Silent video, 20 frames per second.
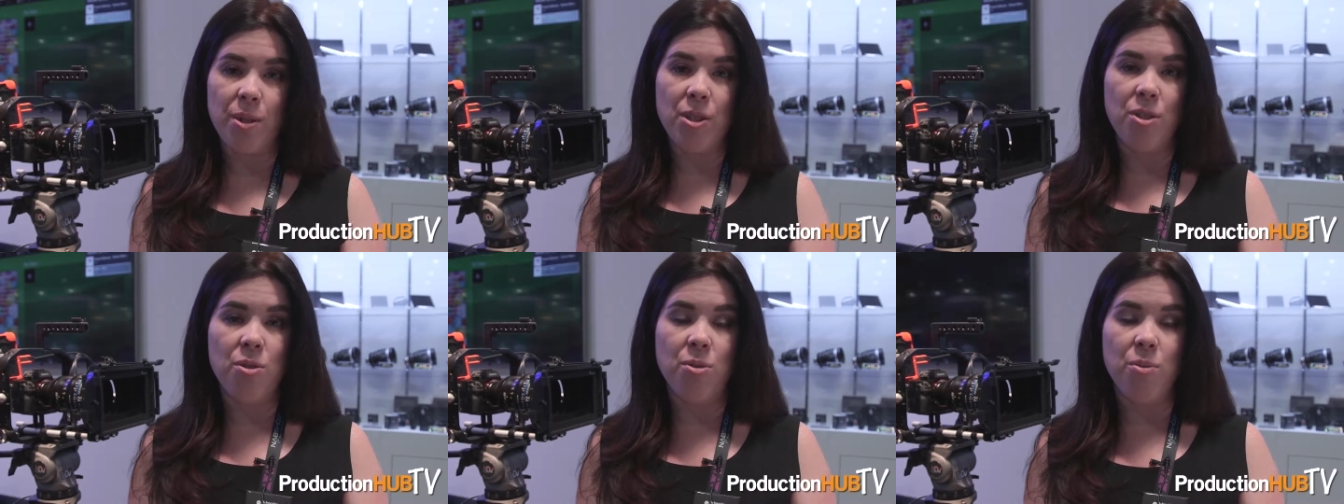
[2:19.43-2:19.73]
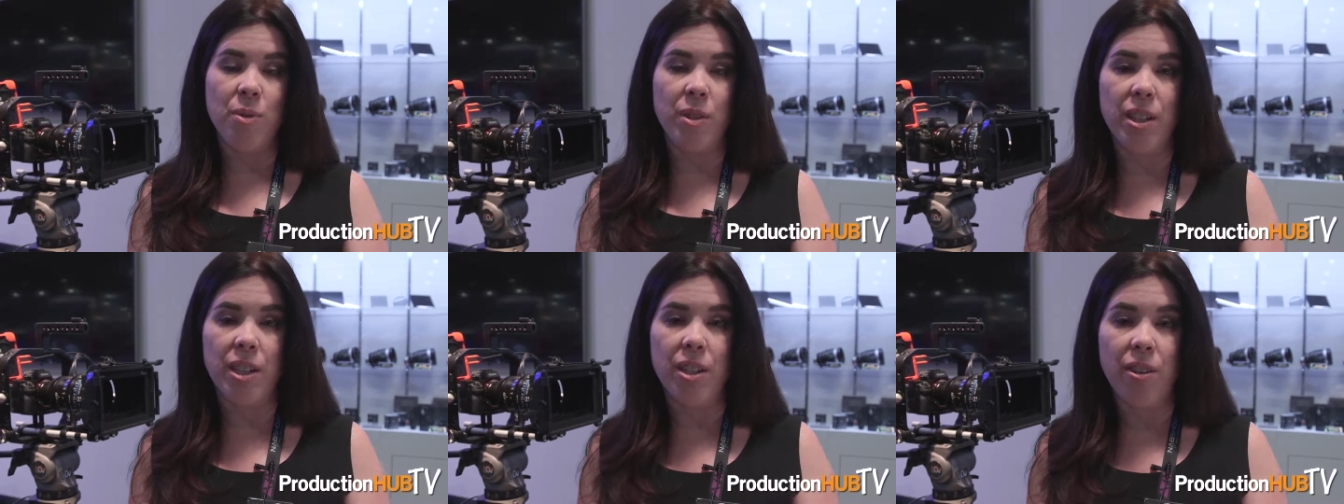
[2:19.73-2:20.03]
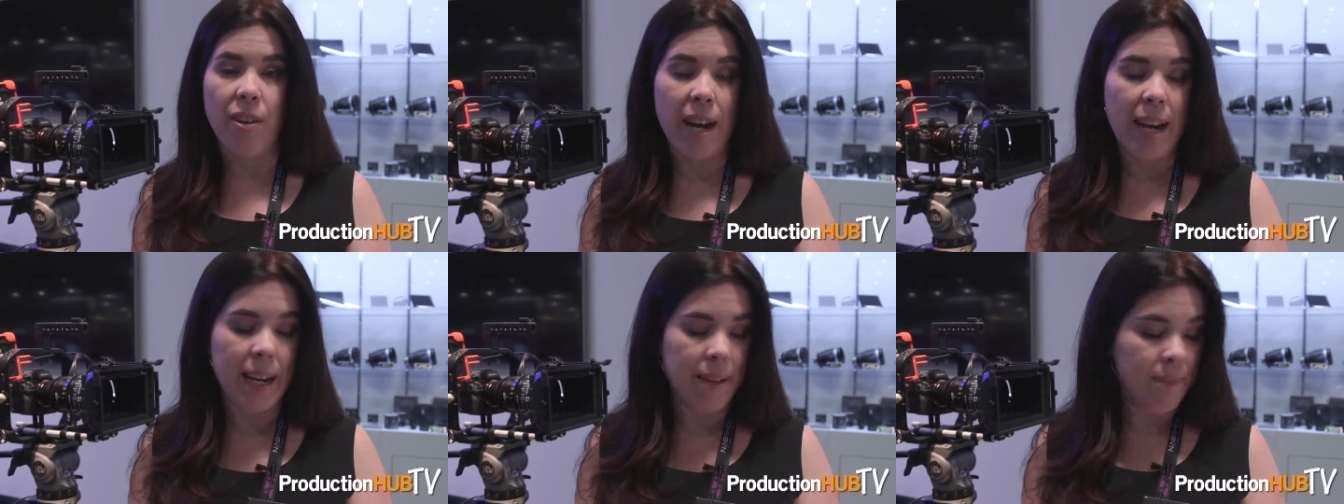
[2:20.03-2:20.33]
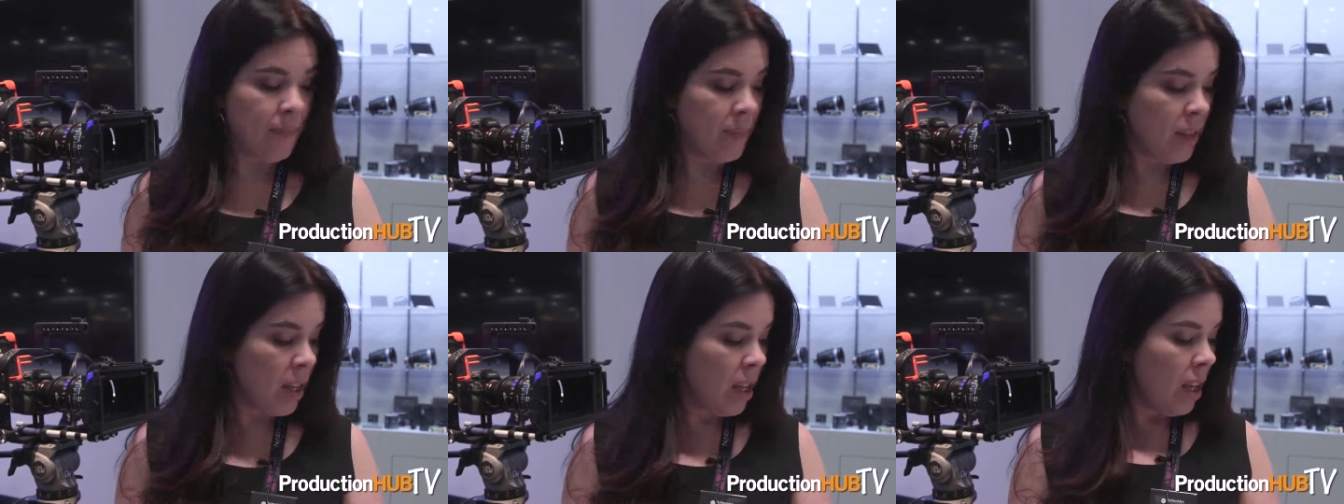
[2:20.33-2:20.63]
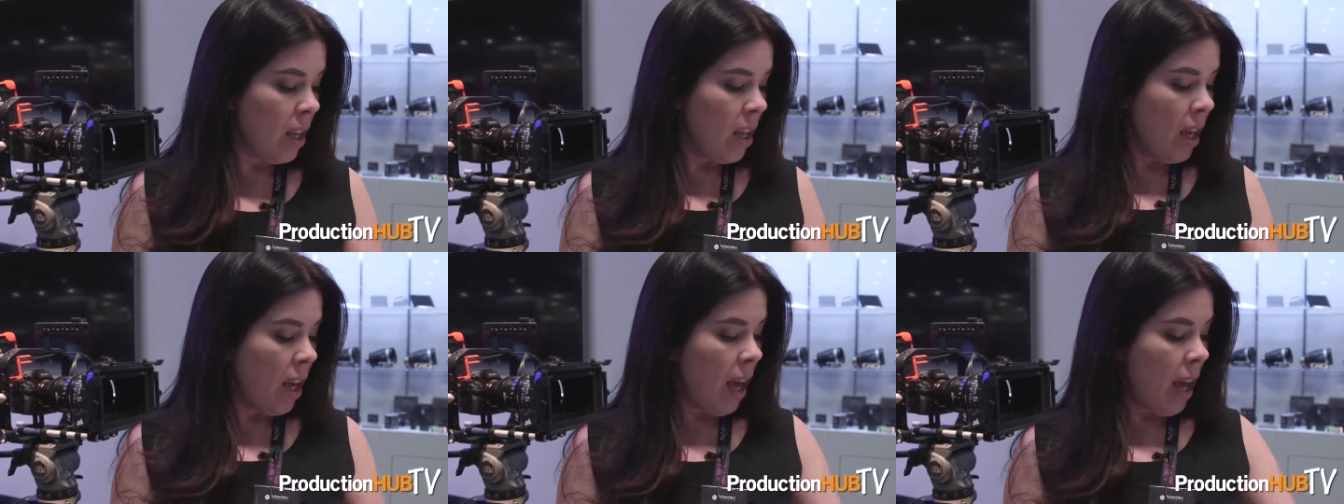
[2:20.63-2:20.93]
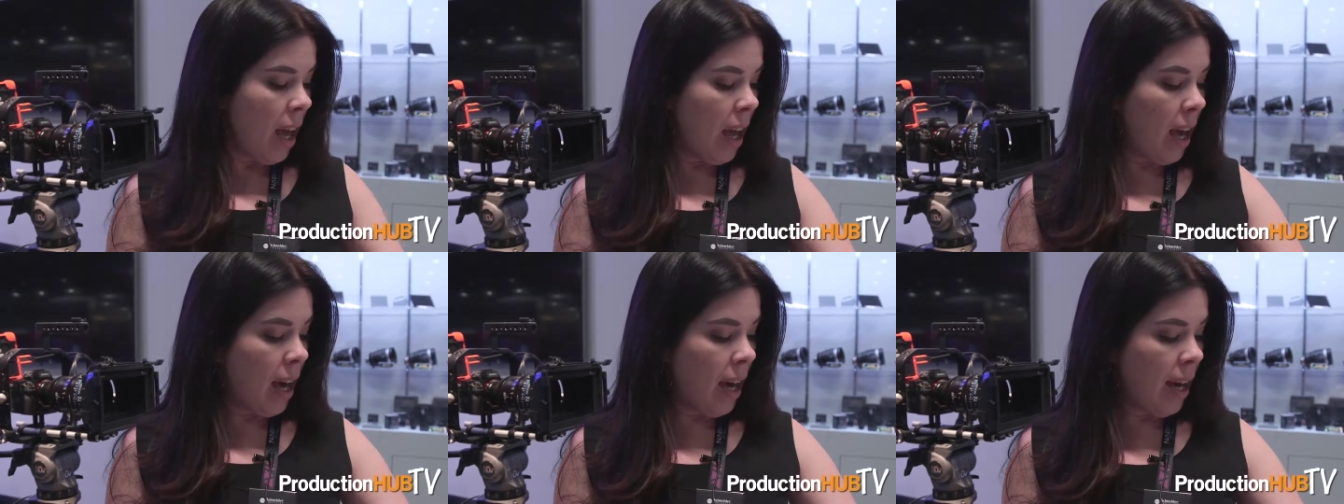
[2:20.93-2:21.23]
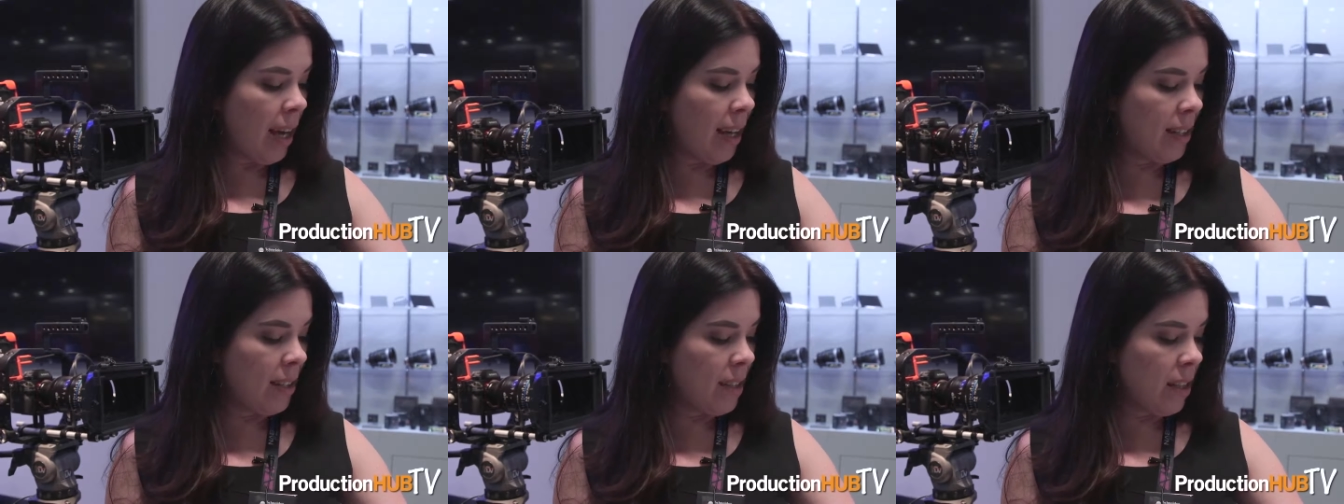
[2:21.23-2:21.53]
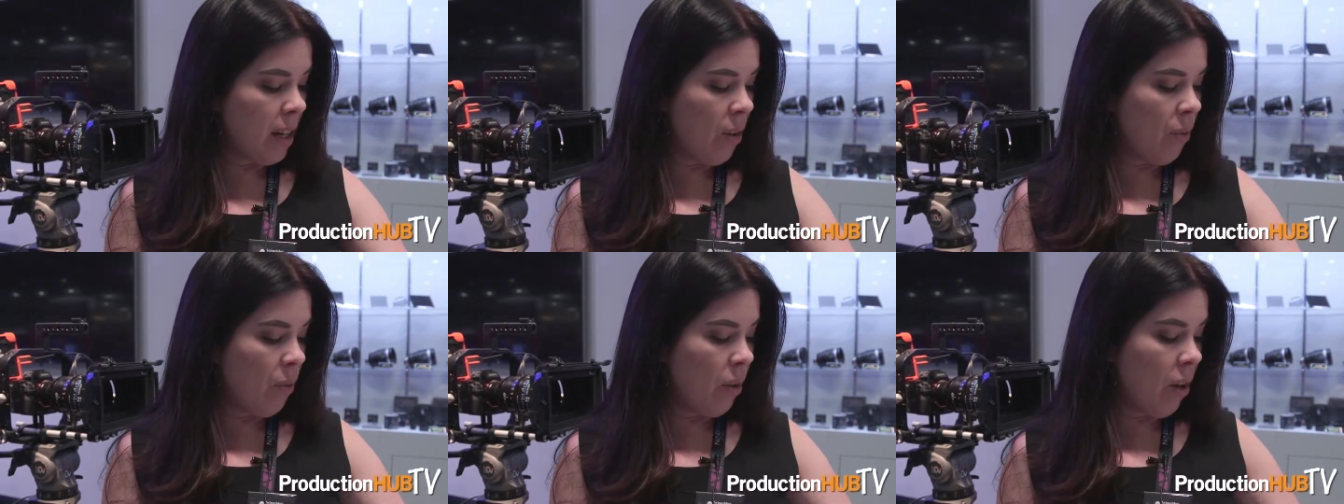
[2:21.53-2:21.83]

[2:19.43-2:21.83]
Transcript: which is really great. And